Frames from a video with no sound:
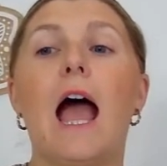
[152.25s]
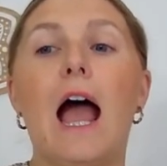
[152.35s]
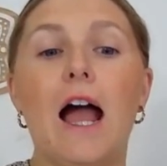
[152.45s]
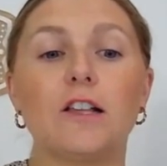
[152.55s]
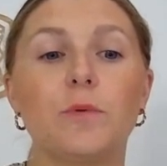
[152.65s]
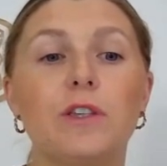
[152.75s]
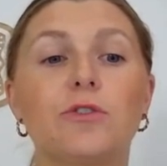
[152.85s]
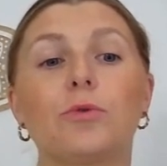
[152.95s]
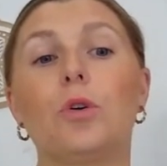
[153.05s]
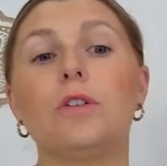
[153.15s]
as we
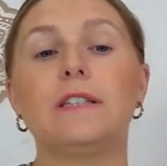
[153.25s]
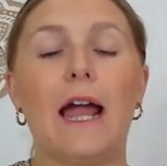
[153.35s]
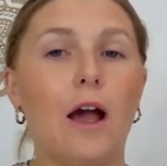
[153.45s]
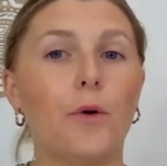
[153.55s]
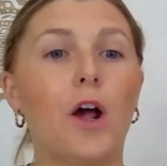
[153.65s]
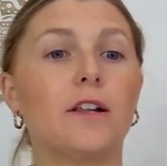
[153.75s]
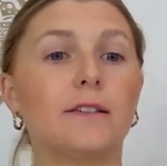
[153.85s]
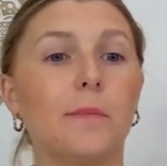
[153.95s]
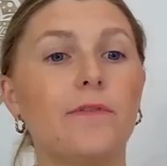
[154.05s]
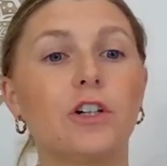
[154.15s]
scroll down on
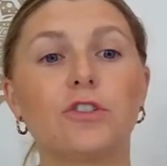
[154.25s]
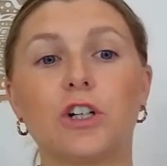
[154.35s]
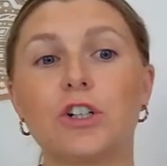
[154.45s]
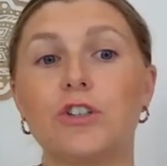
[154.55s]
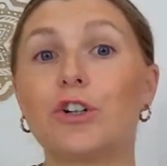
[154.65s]
some of your searches,